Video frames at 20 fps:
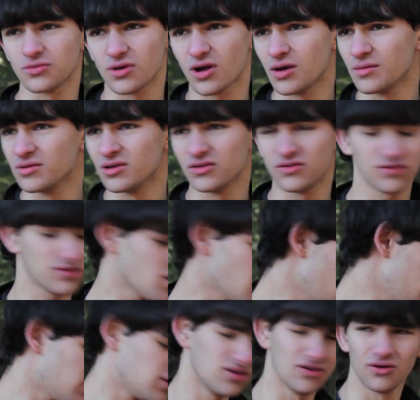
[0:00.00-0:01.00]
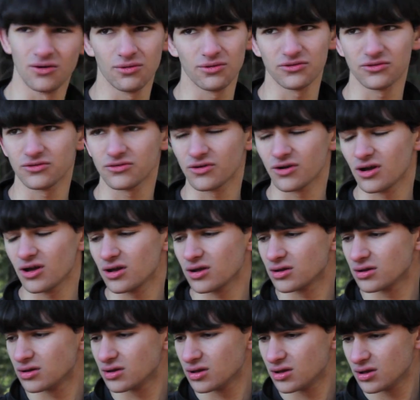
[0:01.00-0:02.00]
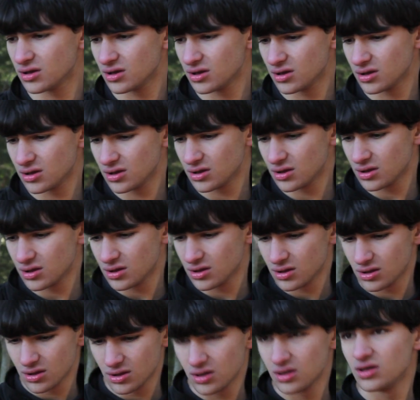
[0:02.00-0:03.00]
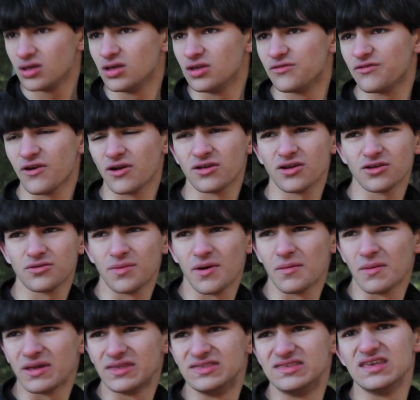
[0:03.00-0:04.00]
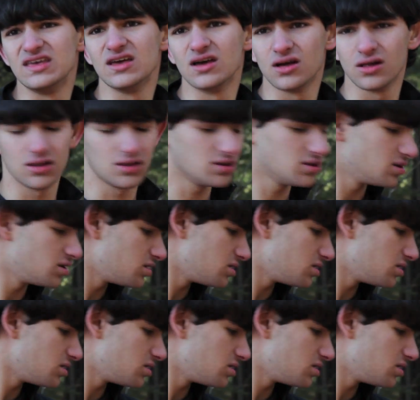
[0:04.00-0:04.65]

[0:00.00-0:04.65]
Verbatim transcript: were coming in soft. He knew I wasn't trying. He found out about my deal and